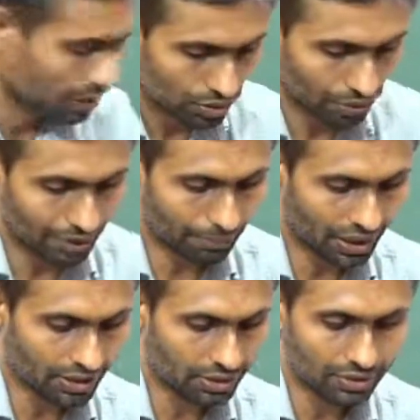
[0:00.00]
So I'll
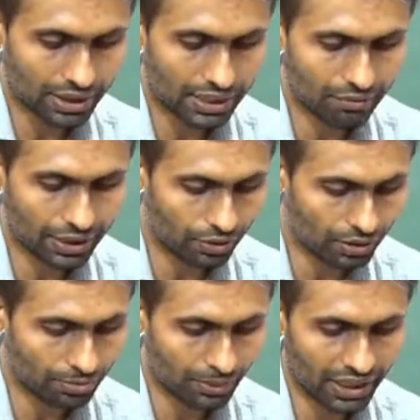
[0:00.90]
make the second value
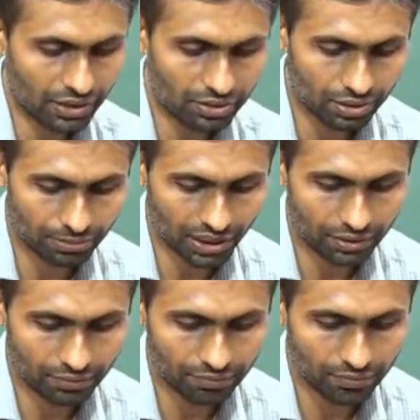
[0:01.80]
as Mahesh
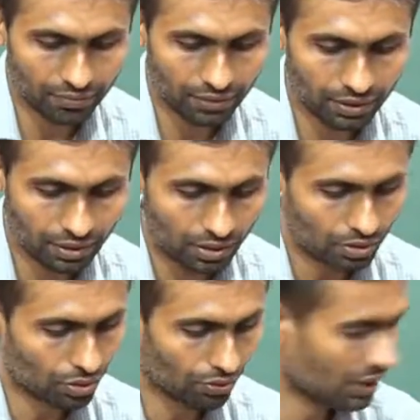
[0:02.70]
something. So